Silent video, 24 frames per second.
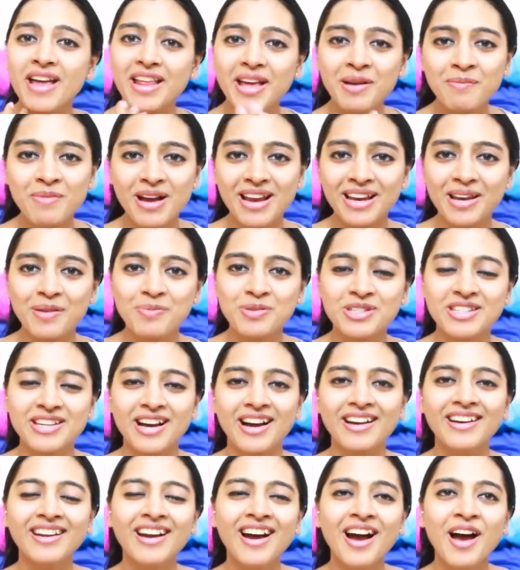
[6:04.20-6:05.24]
wearing my lip
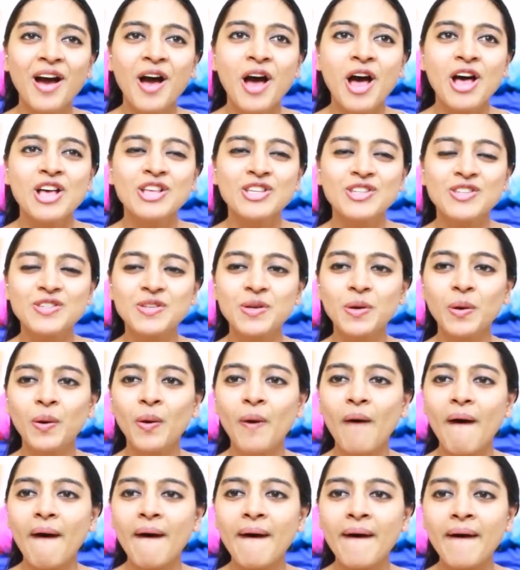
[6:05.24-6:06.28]
stud. So
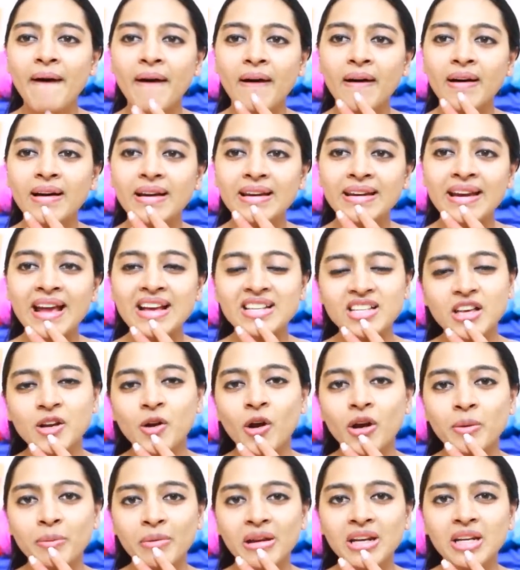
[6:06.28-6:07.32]
uh, next, I
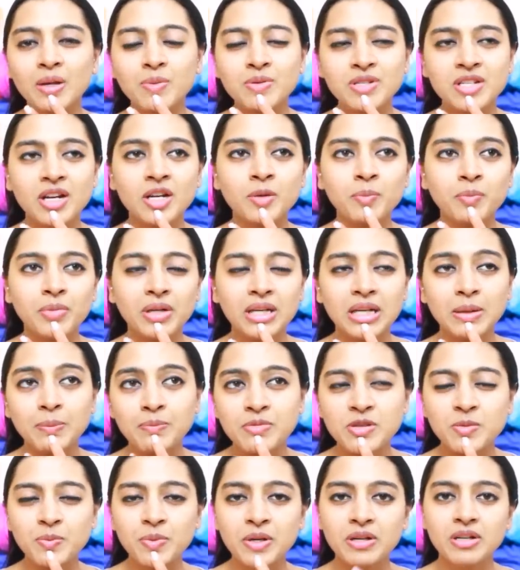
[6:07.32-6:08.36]
got my lip stud
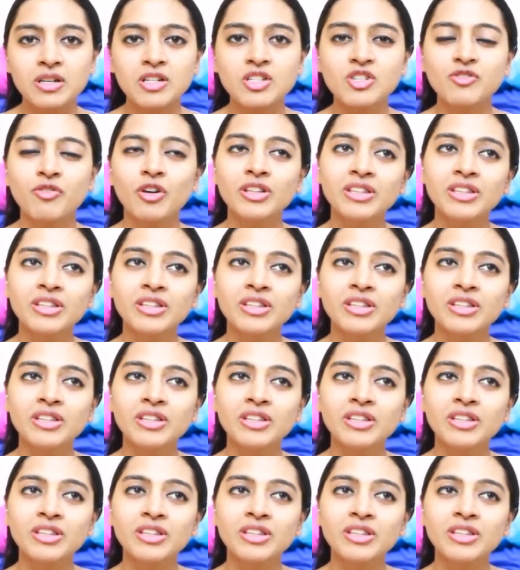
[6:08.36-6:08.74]
lips pierced.